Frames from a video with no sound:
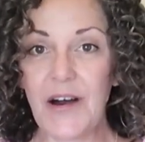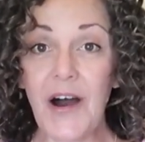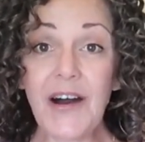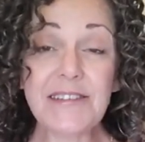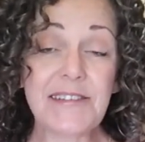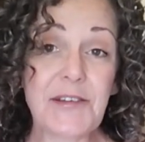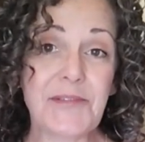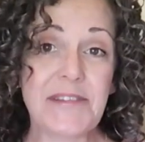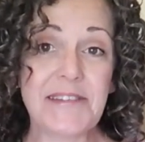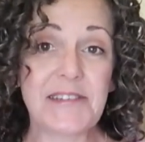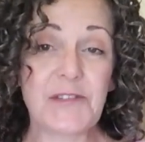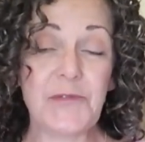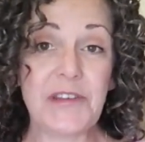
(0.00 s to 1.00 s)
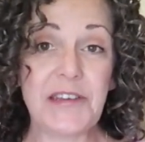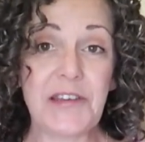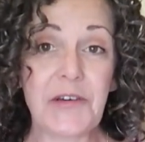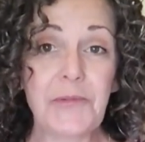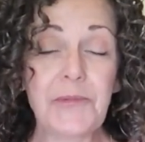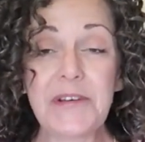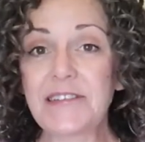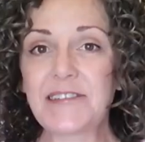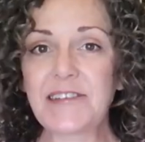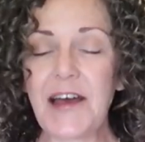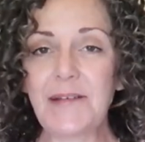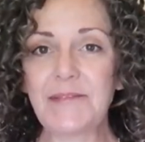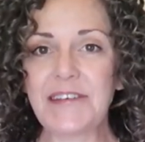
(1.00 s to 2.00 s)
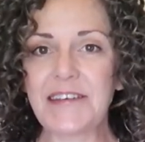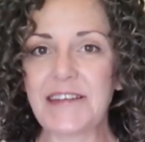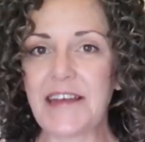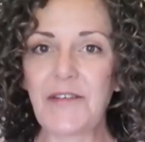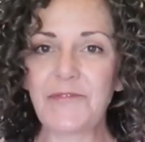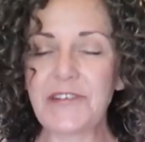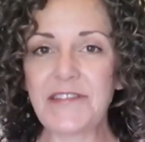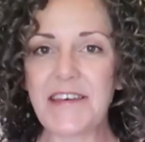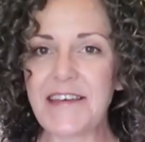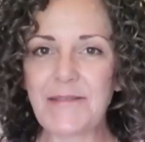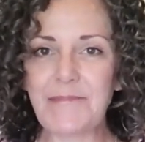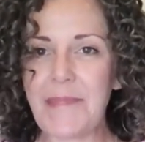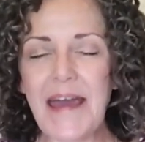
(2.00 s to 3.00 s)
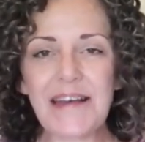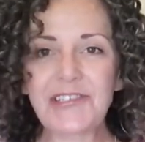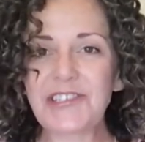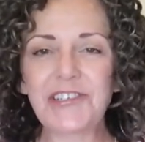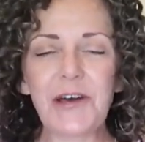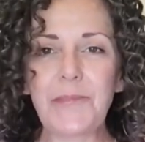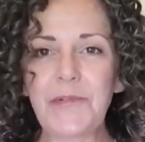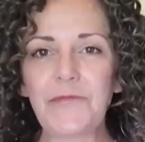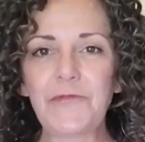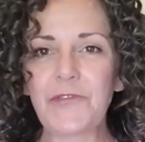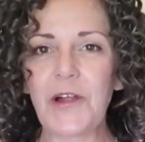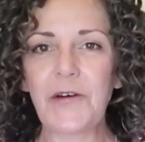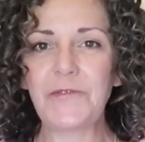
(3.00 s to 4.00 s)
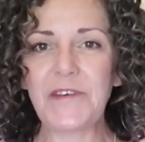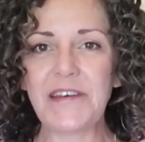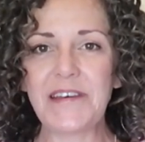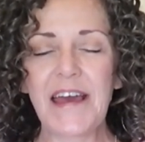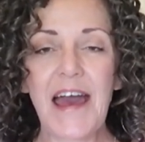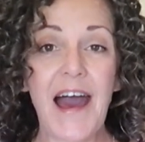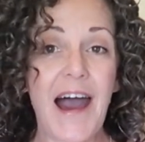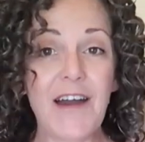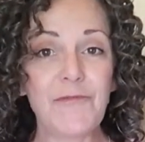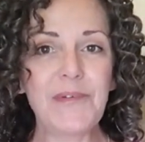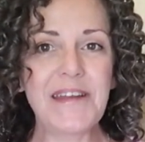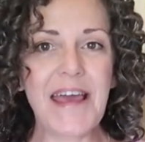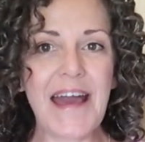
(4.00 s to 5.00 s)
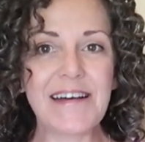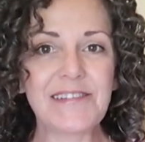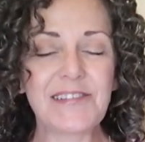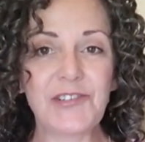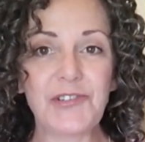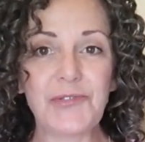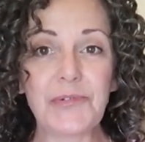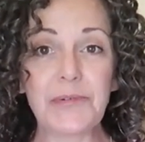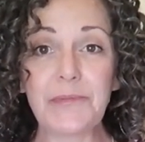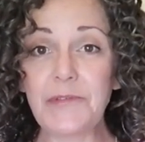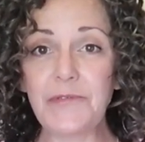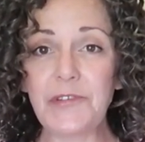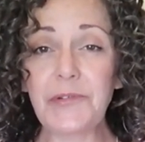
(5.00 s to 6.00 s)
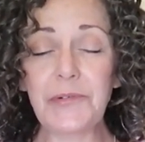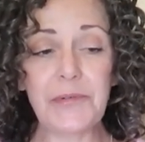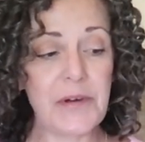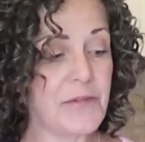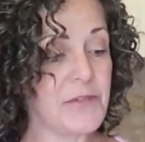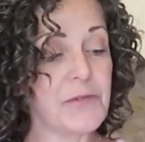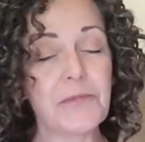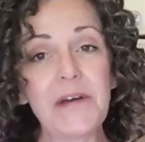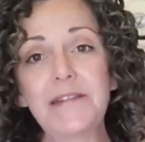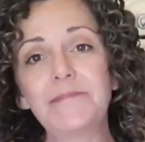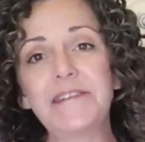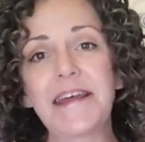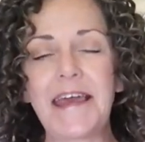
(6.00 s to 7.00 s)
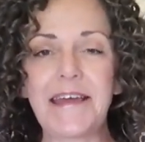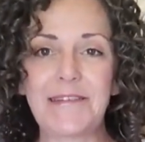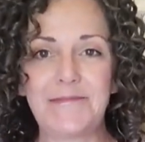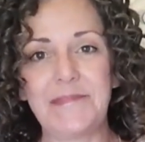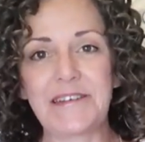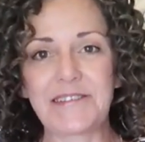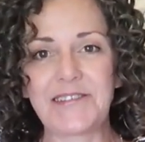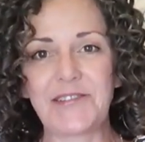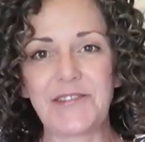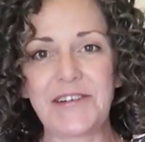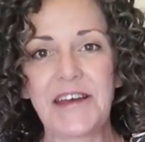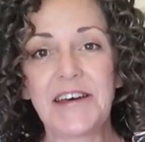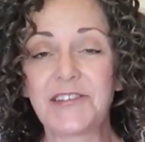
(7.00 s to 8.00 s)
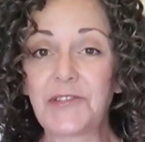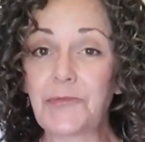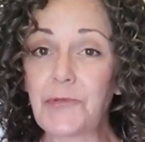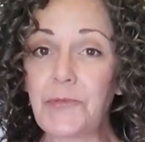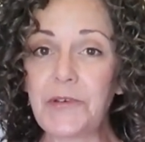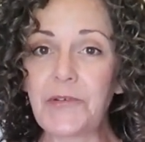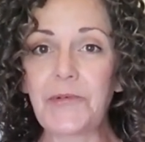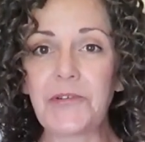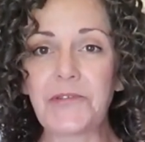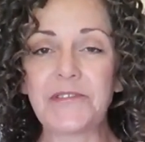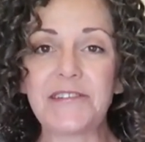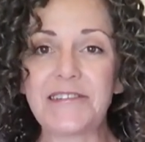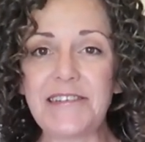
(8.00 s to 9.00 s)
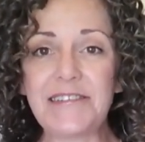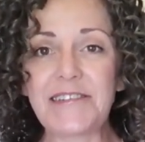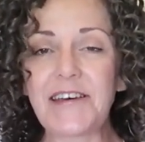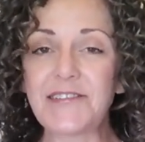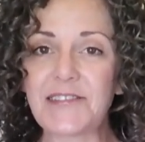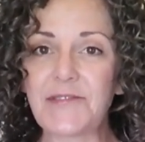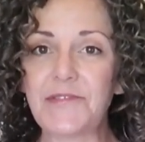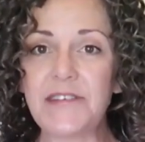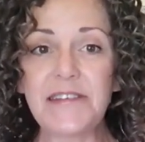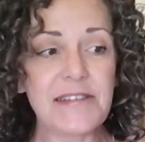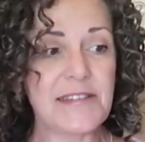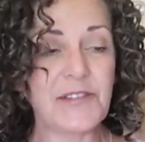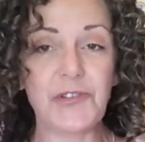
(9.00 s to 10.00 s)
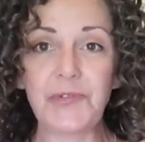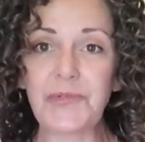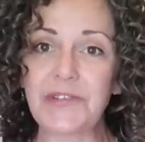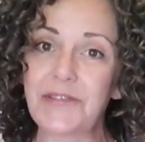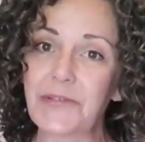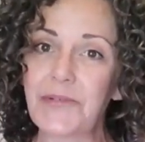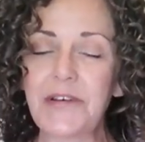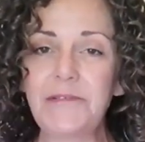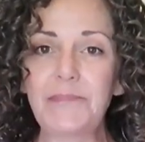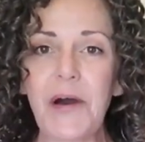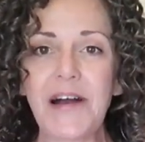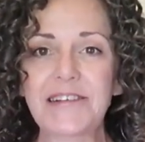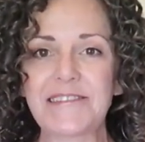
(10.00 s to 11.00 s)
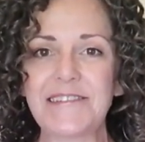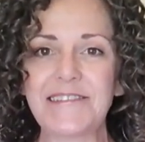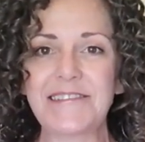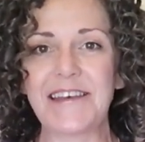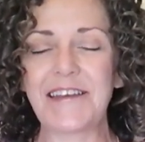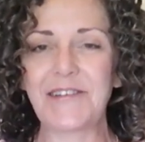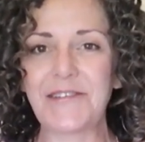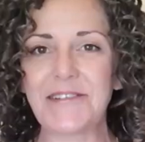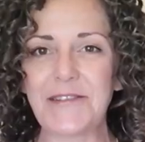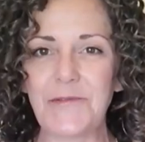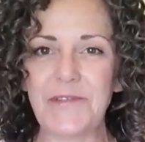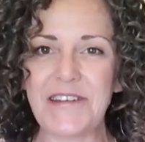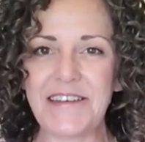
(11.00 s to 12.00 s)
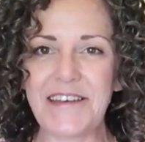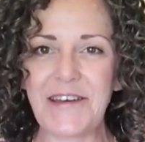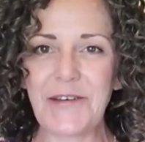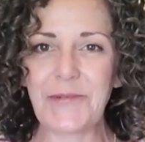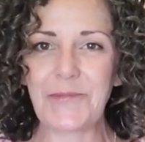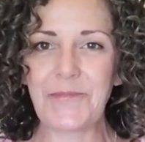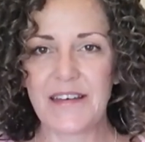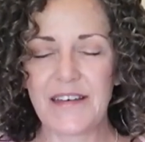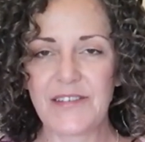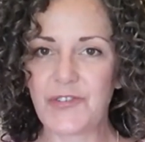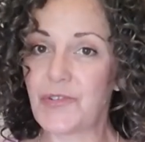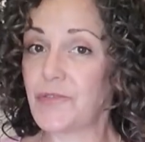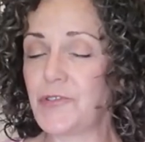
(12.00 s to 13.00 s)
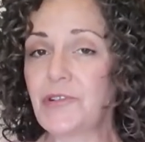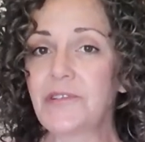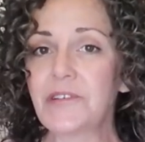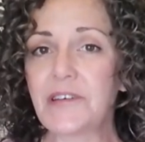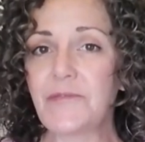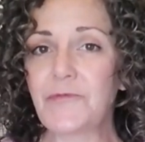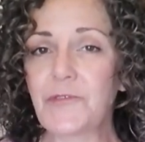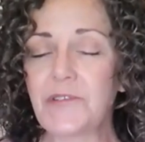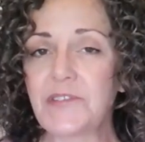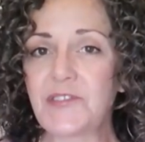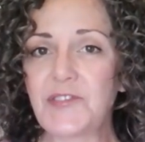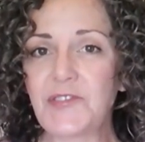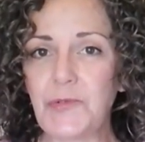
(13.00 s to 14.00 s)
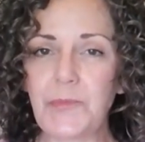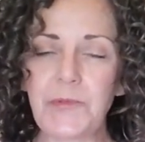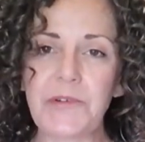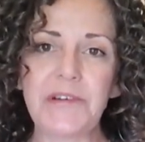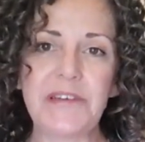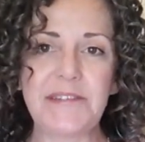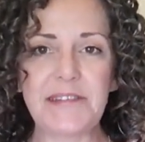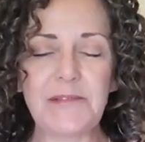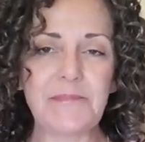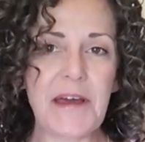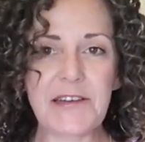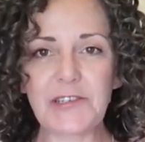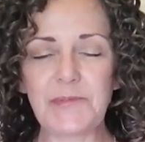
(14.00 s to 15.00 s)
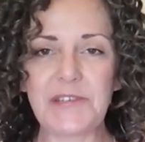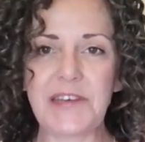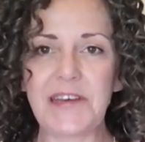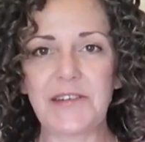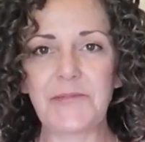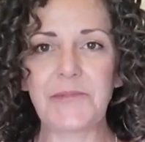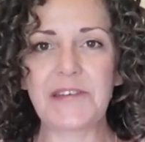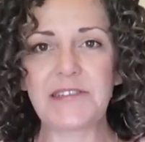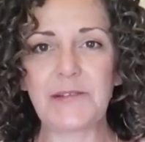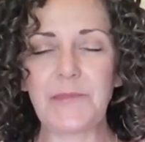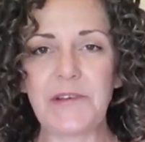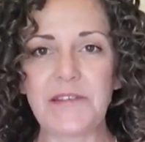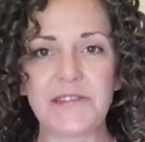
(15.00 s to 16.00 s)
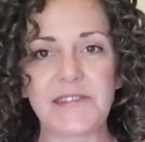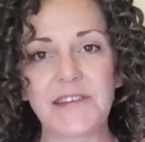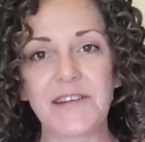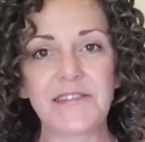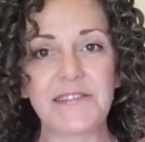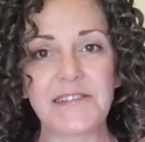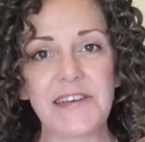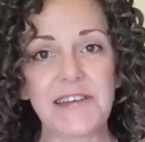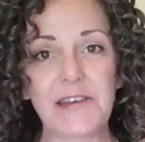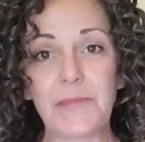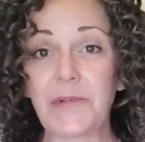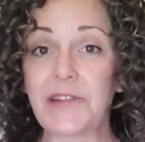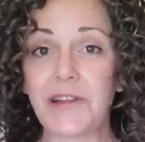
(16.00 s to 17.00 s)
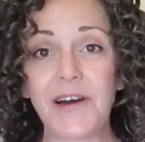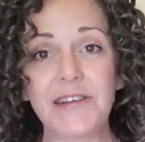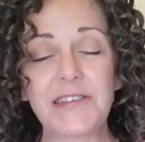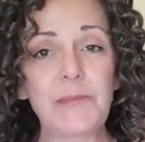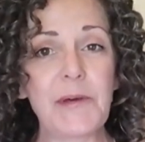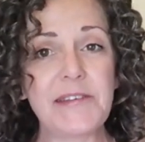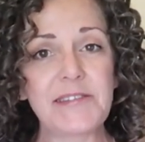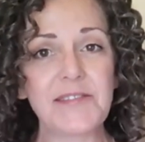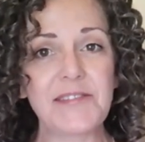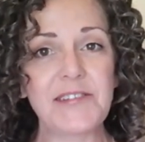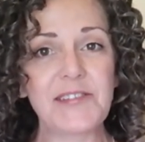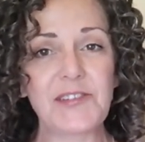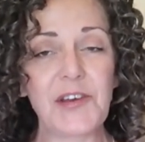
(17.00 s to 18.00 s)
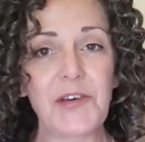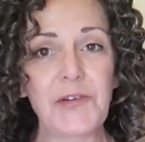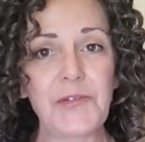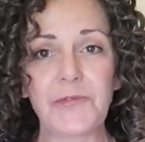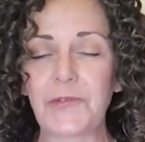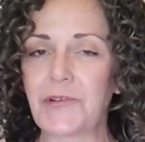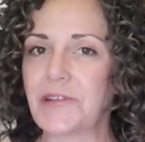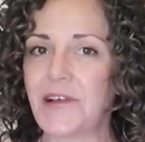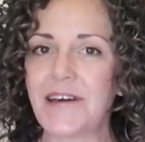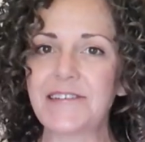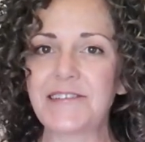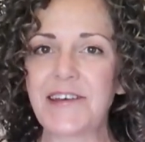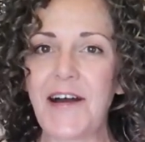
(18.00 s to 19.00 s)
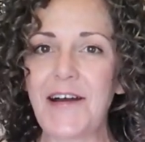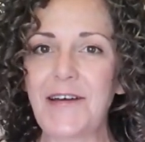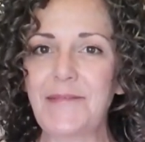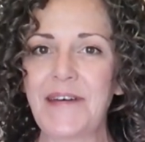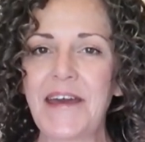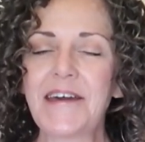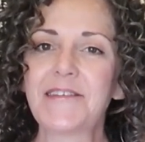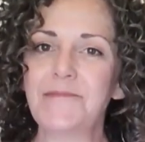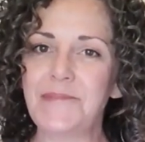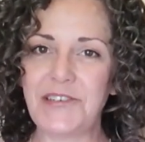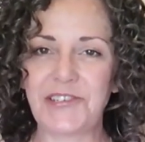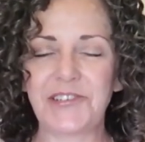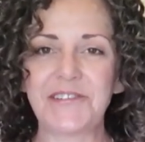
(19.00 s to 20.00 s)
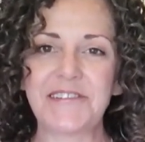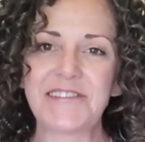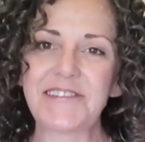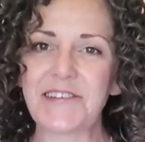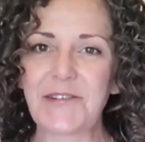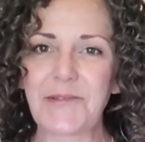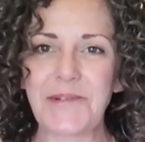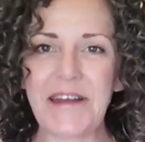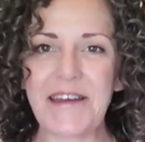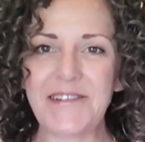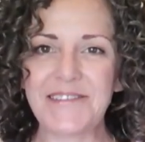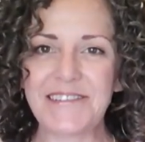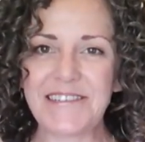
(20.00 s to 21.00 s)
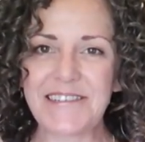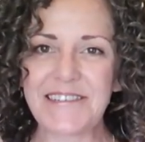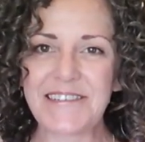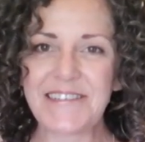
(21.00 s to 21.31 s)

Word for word: Also in this video, when it's time to get everything mashed up and fluffy, I've been asked to do a review of the Redmond Hand Mixer. So we'll be going over the details of this and do a little unboxing later in the video. So if you're looking for a super easy mashed potato recipe that's not gonna take up a lot of space on the stove or a lot of time, then be sure to stick around.